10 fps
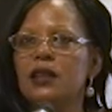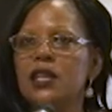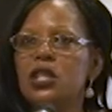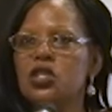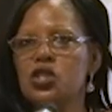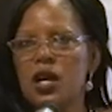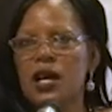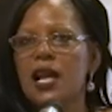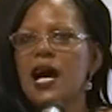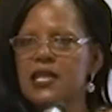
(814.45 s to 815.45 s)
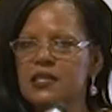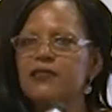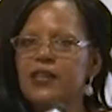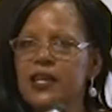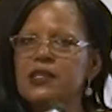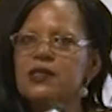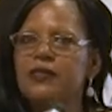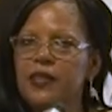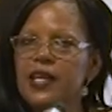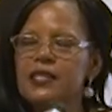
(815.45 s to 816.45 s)
teach a class
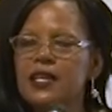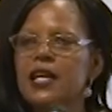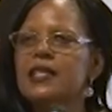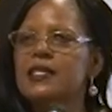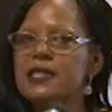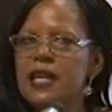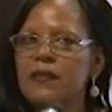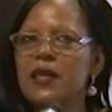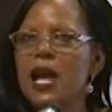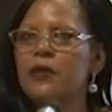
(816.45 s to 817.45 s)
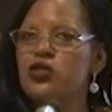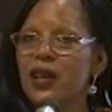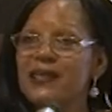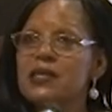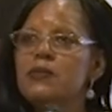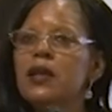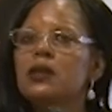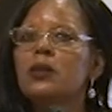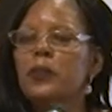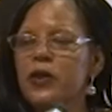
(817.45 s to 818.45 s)
face-to-face and at the same time
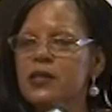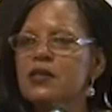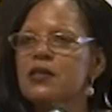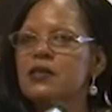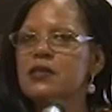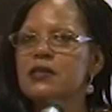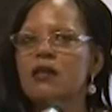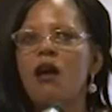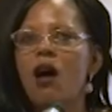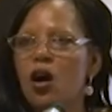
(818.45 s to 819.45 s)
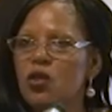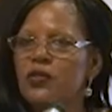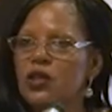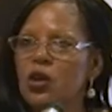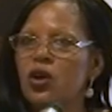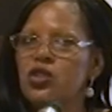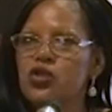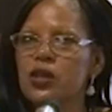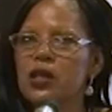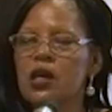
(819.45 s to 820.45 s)
transmit to persons all over the
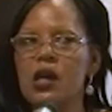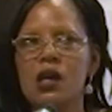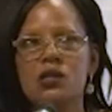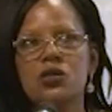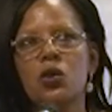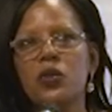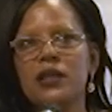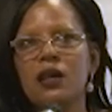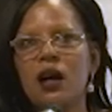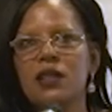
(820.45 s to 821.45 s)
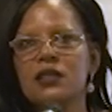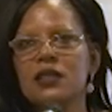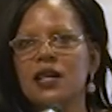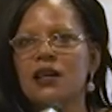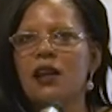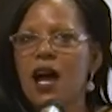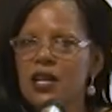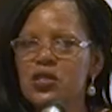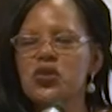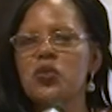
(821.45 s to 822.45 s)
country. So we taught in our
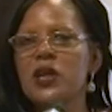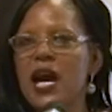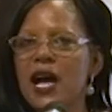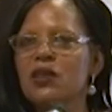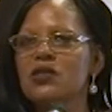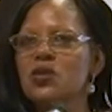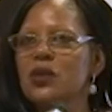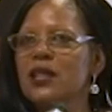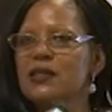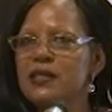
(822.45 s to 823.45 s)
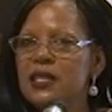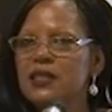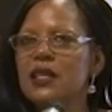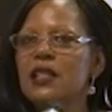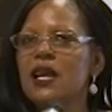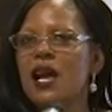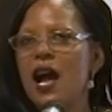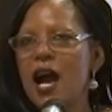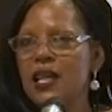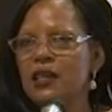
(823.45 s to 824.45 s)
classroom, we had our students seated,
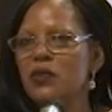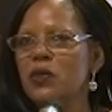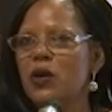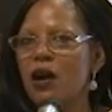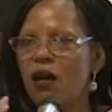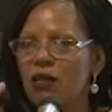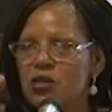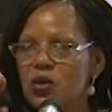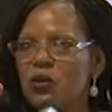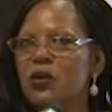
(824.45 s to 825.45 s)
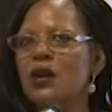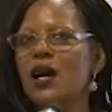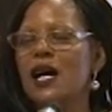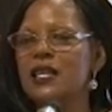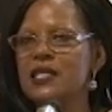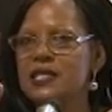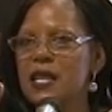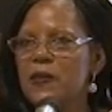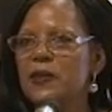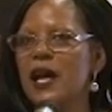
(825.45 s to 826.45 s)
and we were also at the
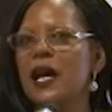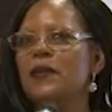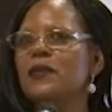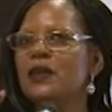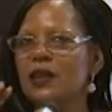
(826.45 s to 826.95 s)
same time,